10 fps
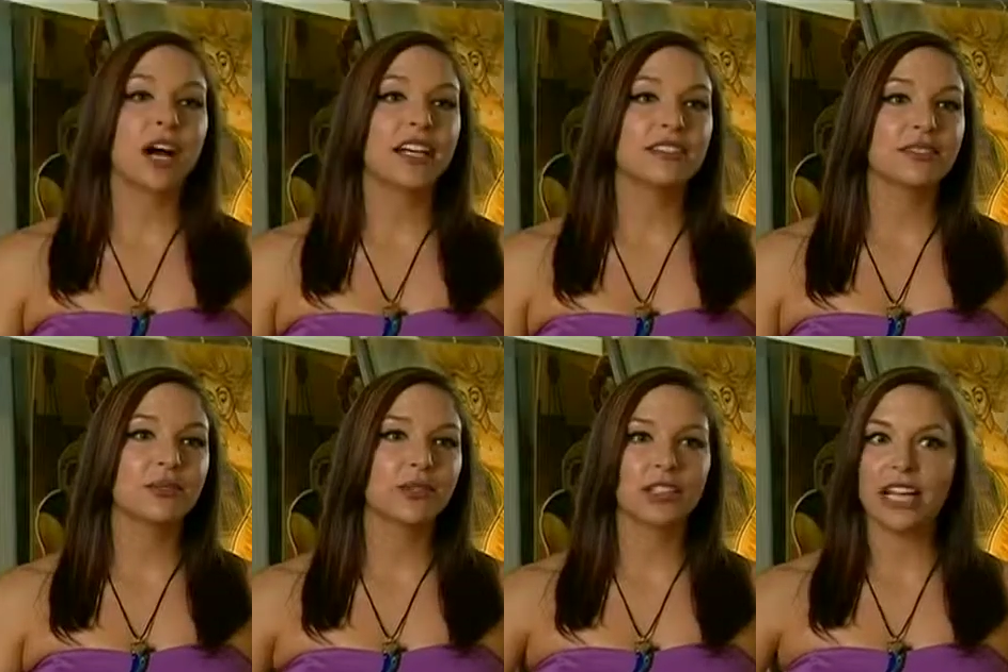From
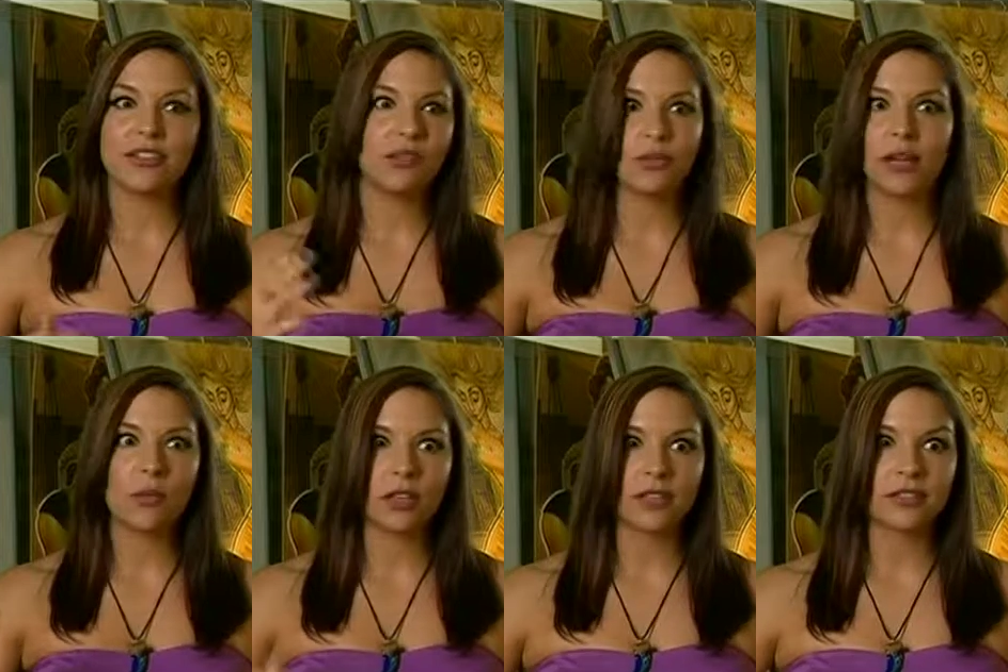high school, I
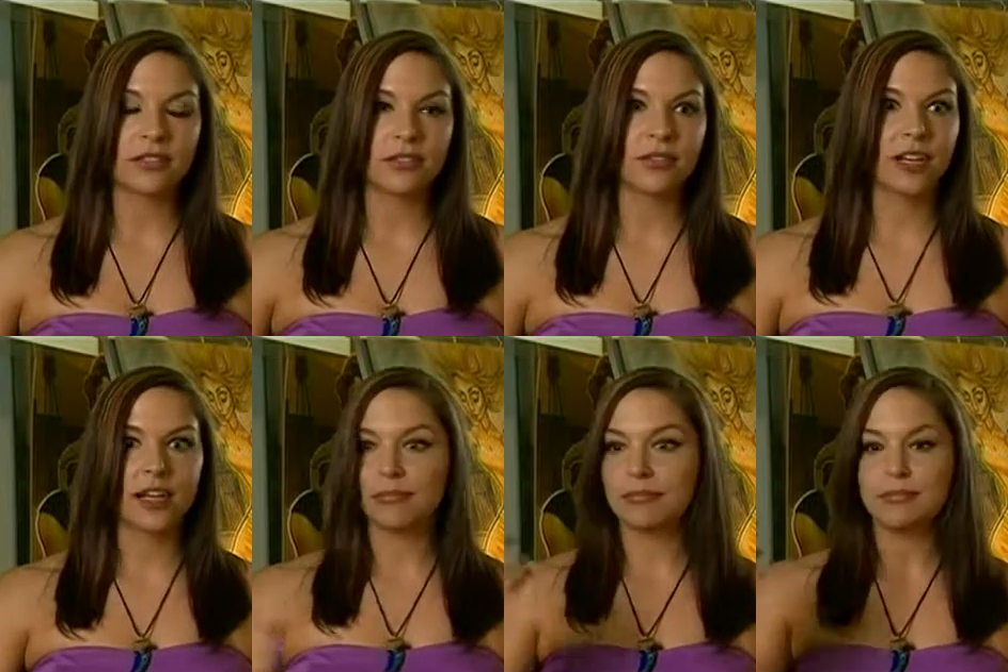knew I wanted to,
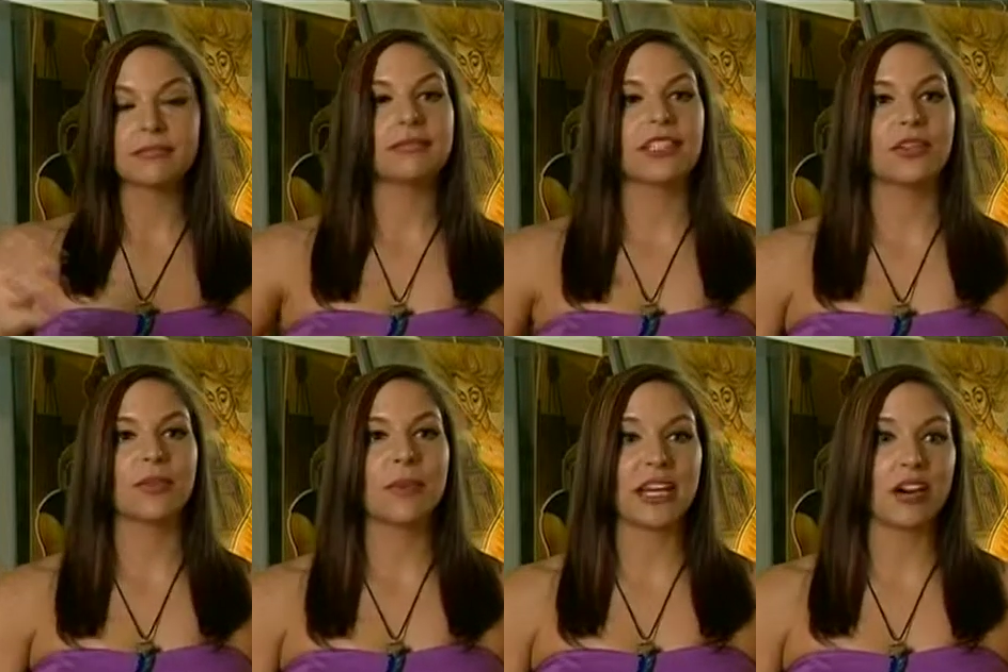
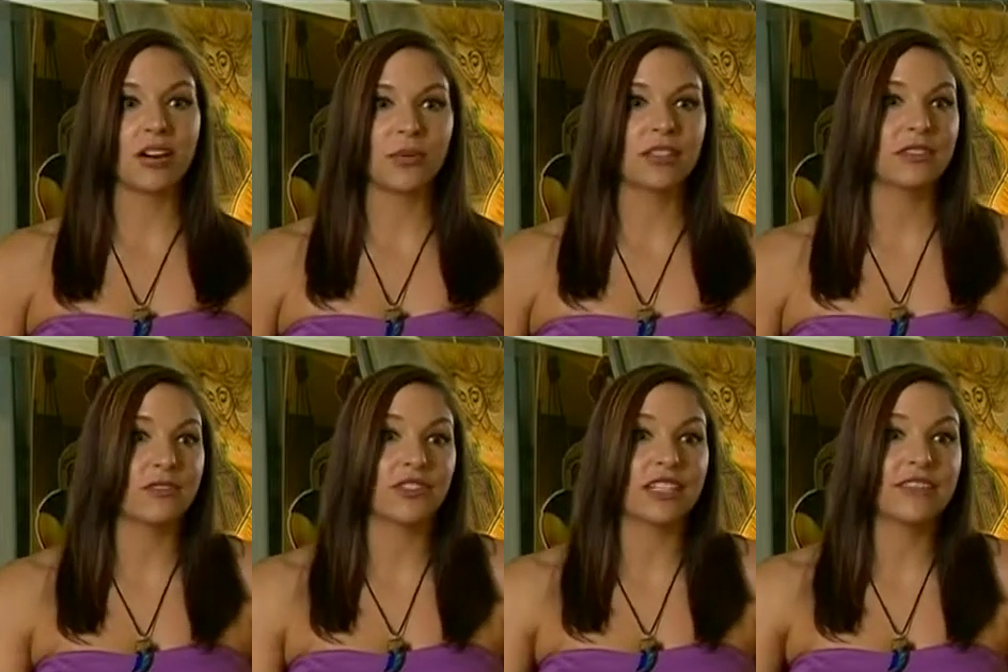make
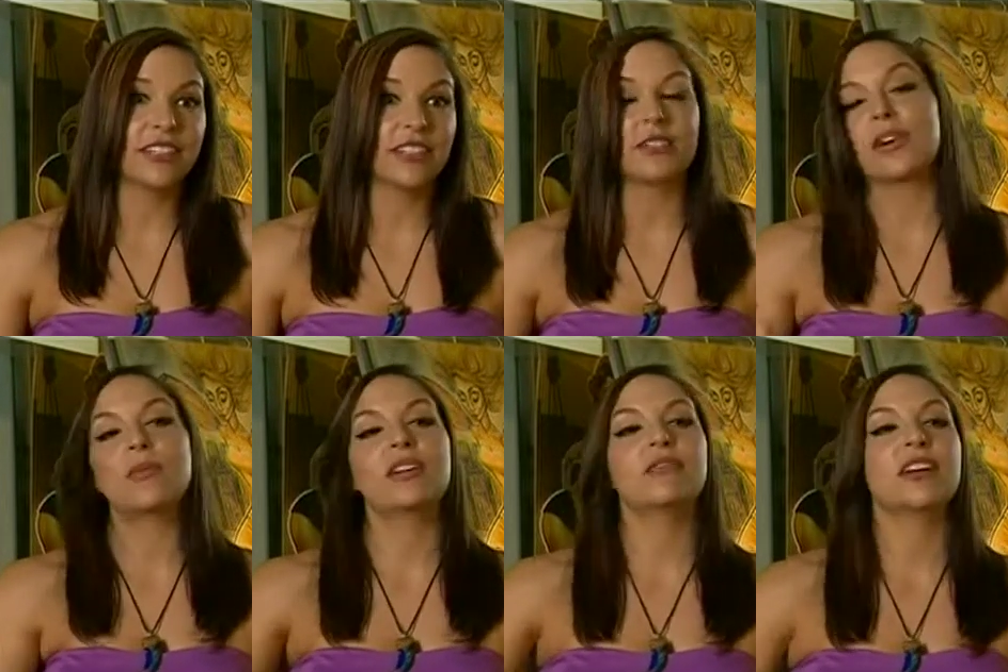artwork for a living,
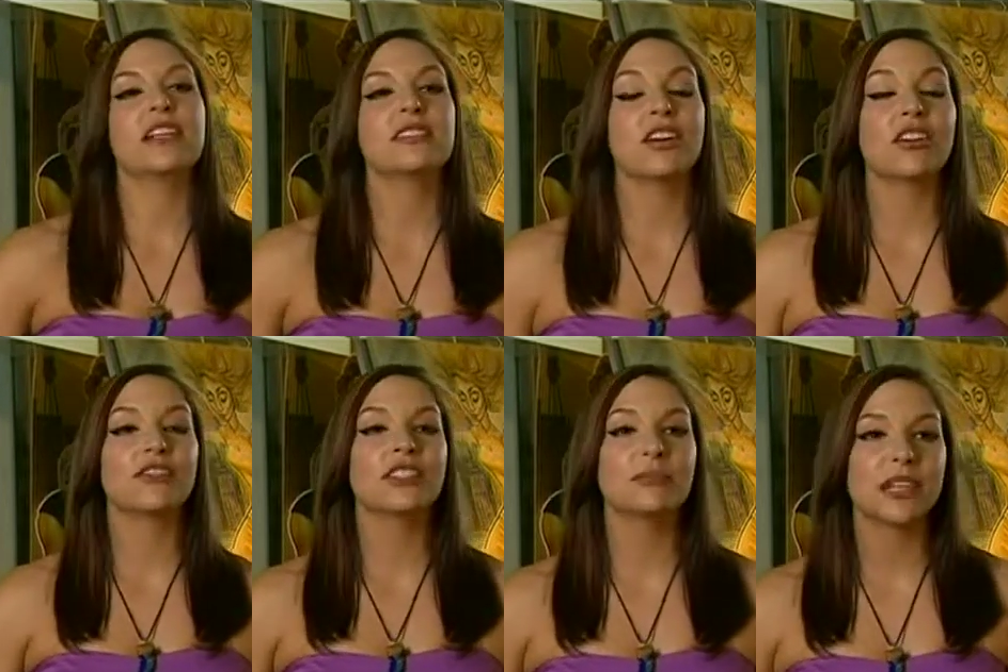so I went right to Art